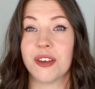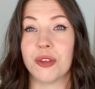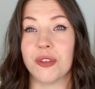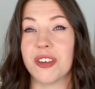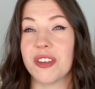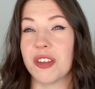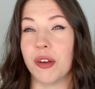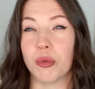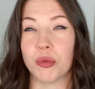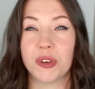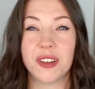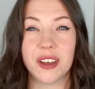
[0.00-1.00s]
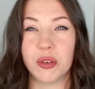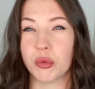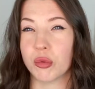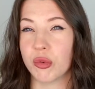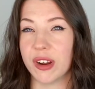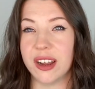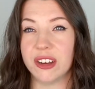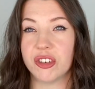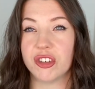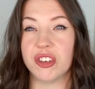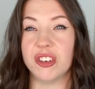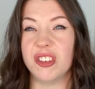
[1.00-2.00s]
So this is a really
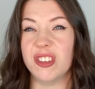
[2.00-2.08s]
rich,